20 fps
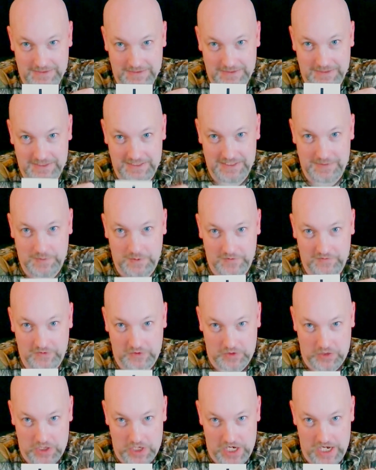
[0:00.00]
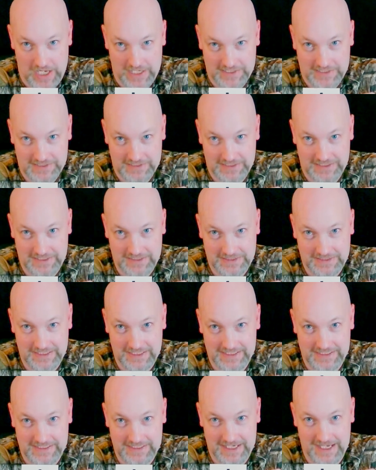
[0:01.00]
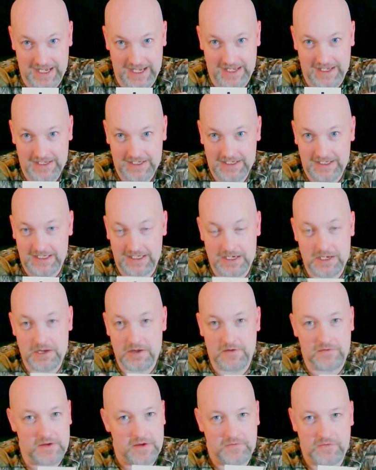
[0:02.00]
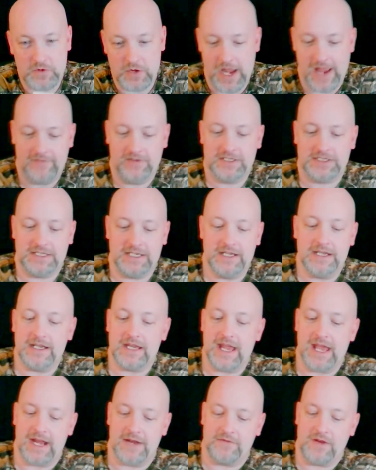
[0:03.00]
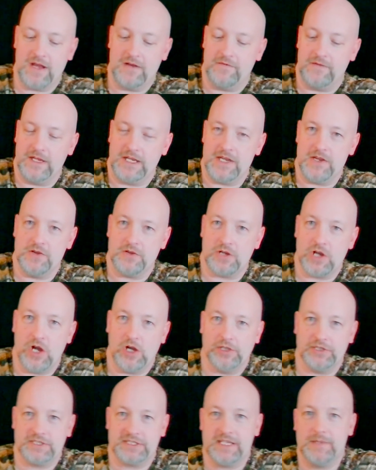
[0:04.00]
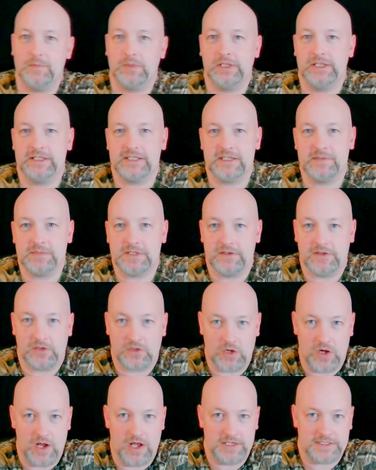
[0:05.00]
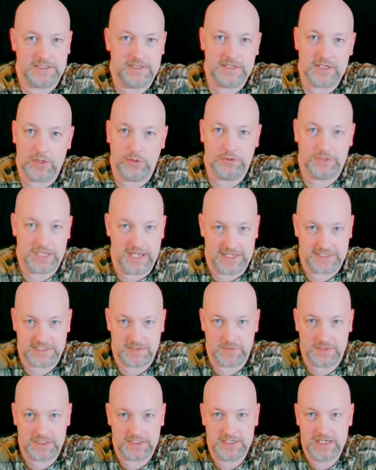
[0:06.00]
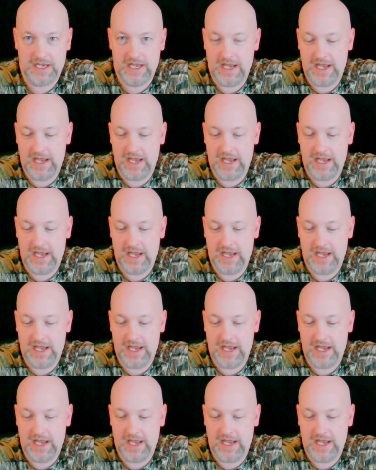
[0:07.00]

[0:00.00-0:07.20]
the symbol of a cross, and that if you haven't seen it yet, I've got a video called Symbolisms of the Cross in the Old Testament,